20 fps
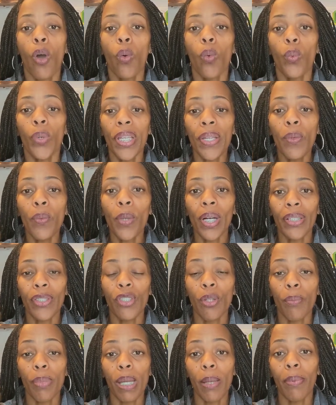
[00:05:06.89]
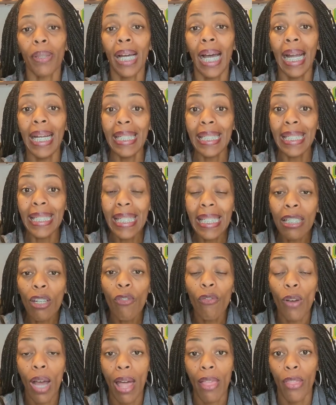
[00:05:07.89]
we want to be able to
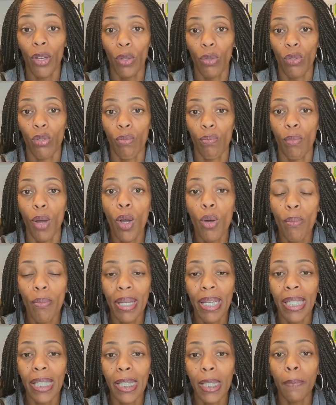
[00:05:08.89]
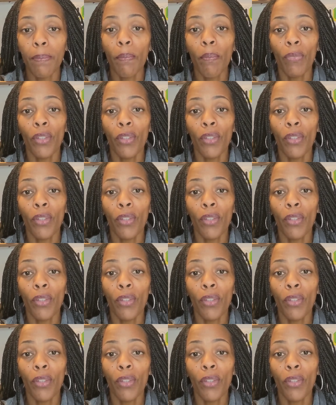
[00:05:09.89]
identify those moments